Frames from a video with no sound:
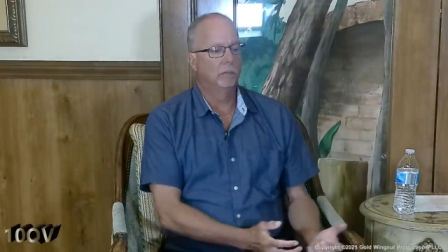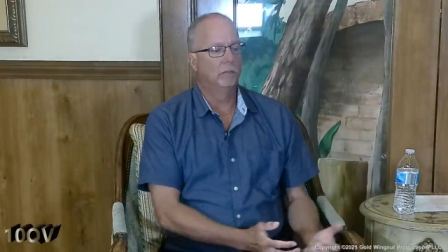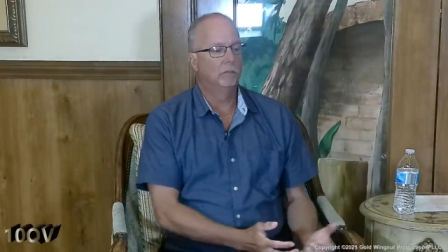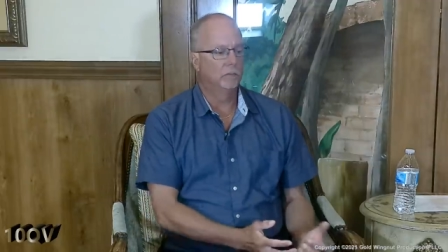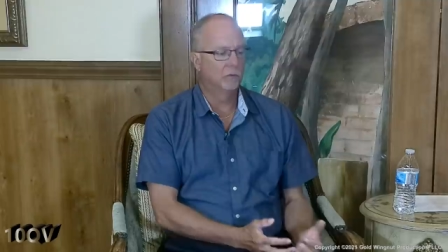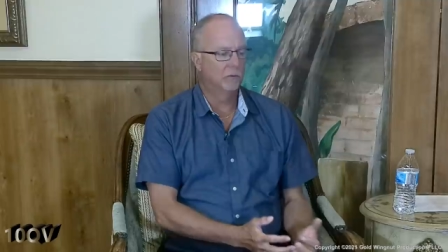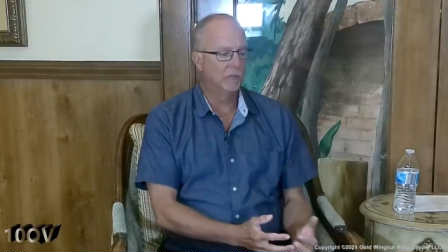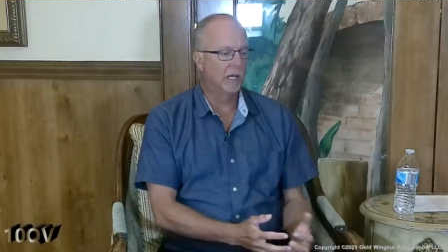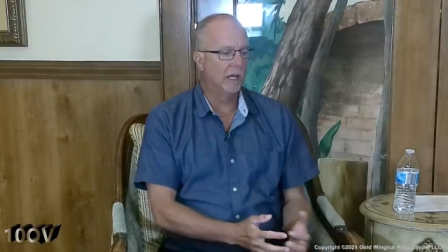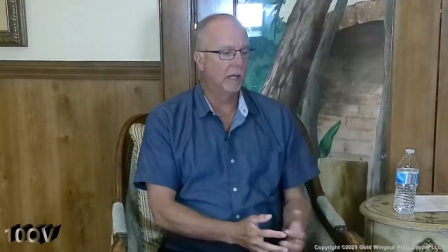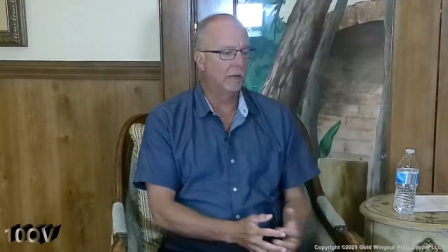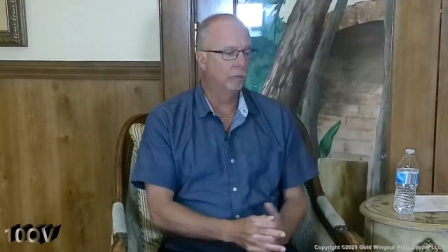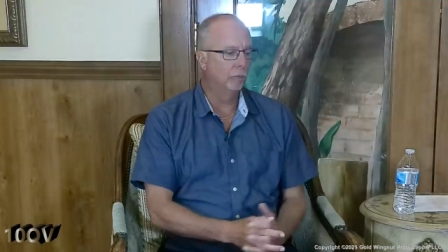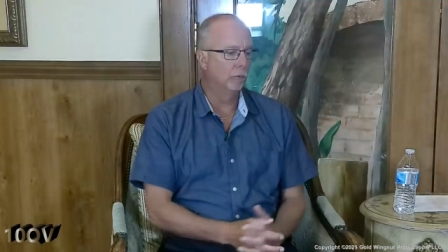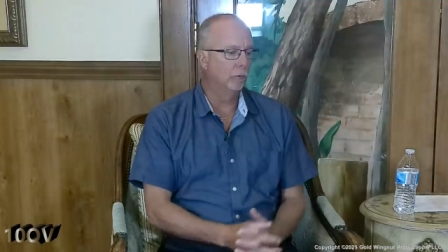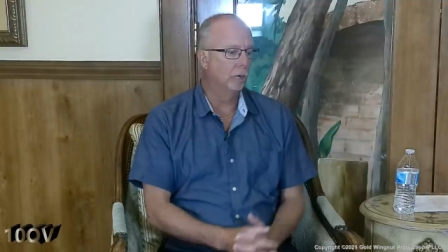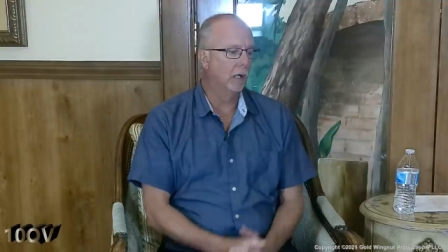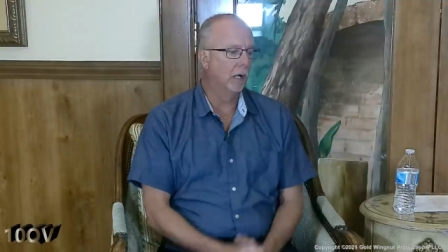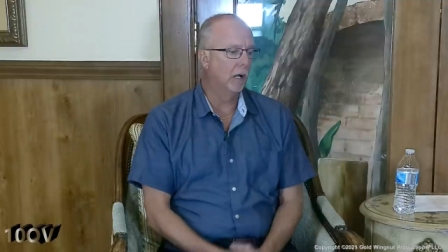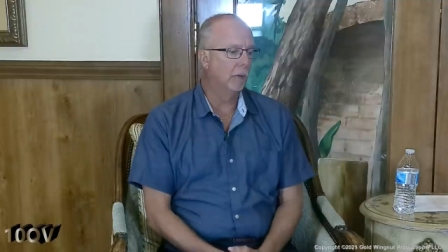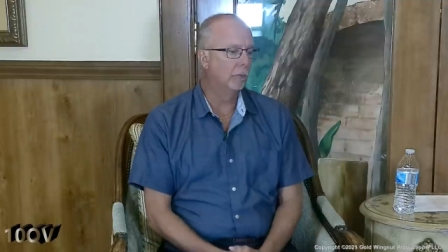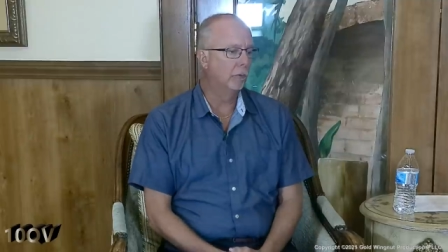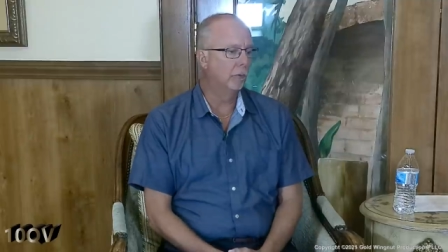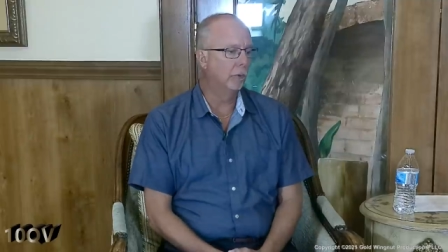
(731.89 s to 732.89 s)
staff will
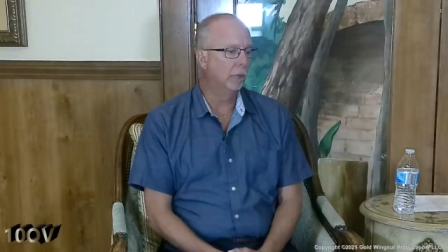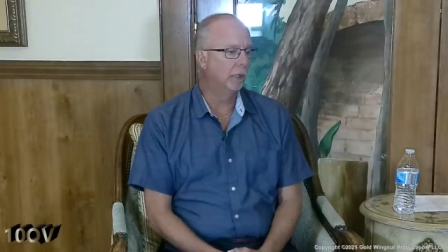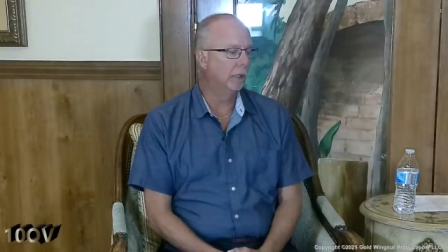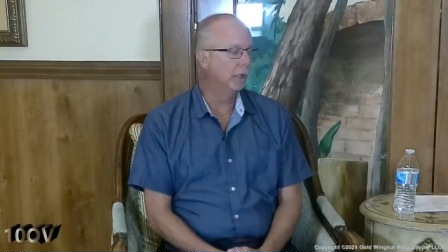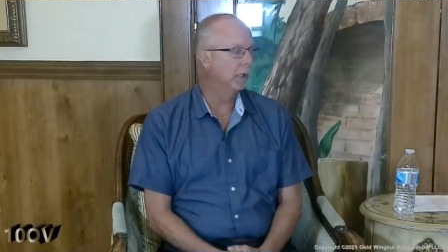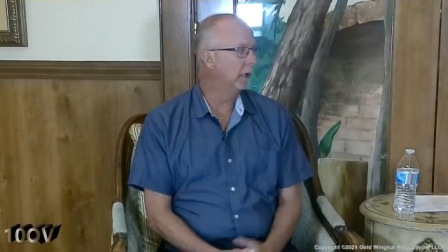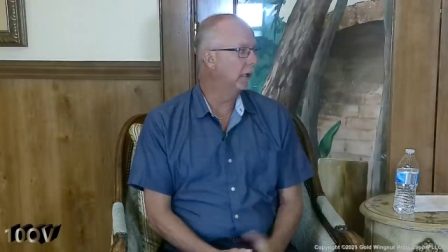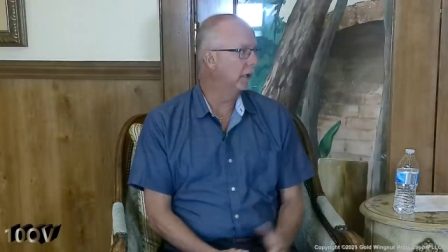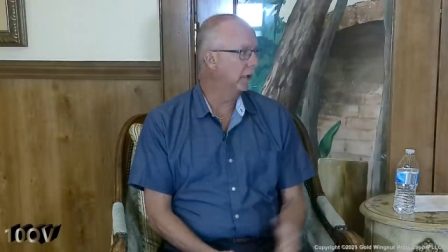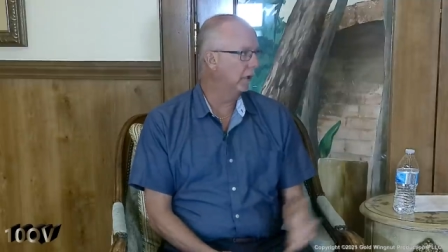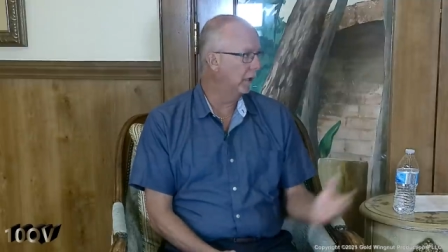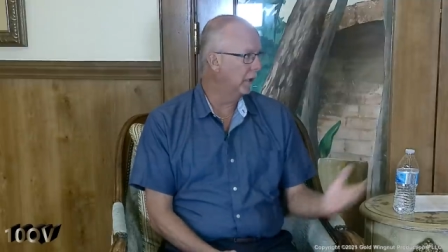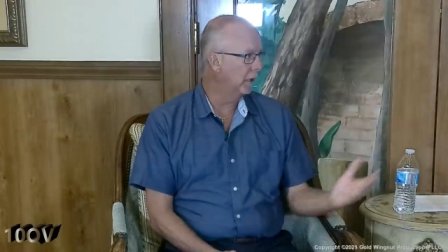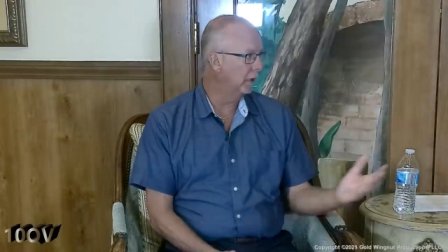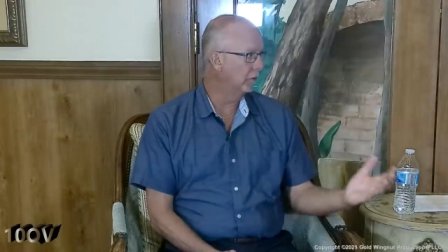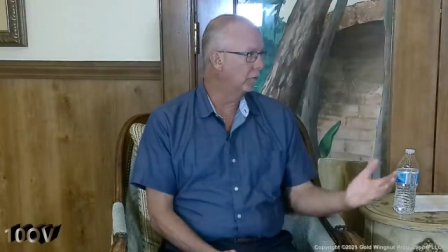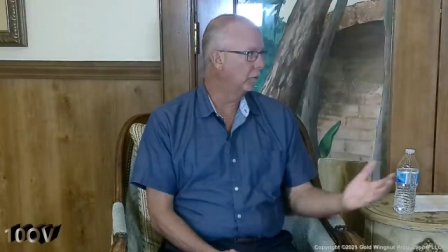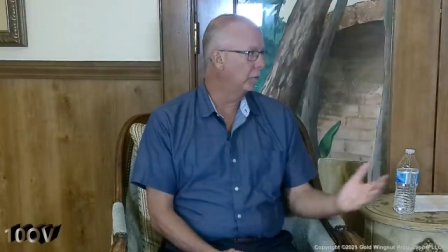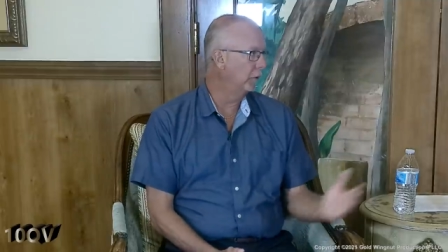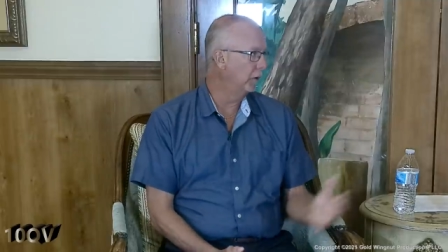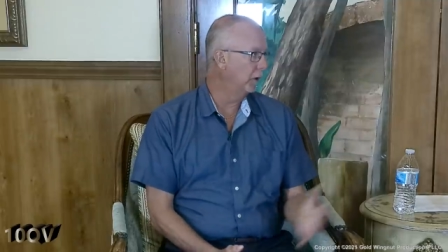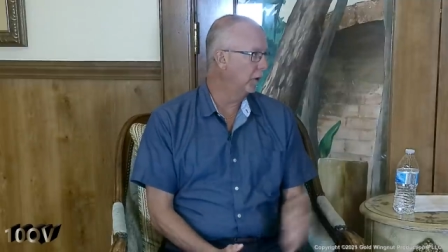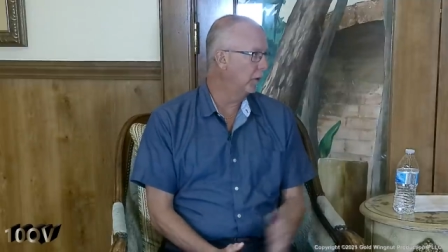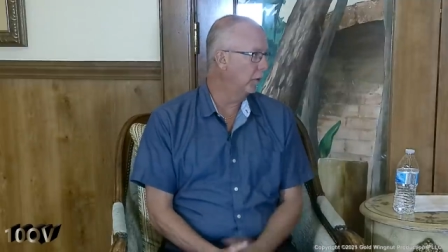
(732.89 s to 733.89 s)
operate, and as we